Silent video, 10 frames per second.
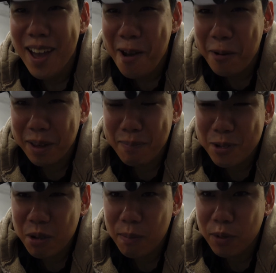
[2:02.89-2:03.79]
Okay,
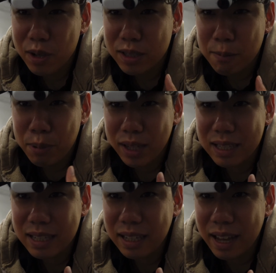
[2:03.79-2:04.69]
so I'm gonna start
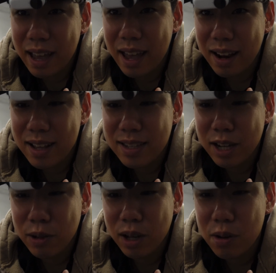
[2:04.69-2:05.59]
practicing and let's see how
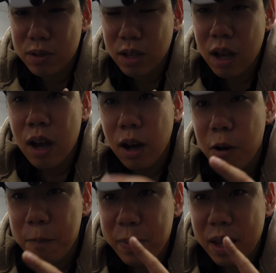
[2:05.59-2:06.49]
it goes.
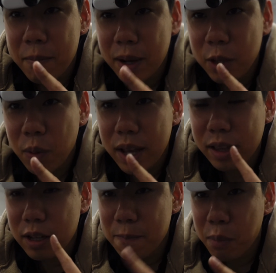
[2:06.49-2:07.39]
Oh, by the way,
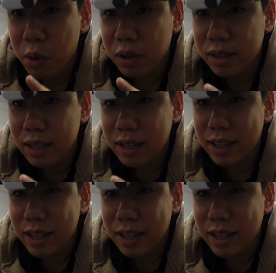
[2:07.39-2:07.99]
the important thing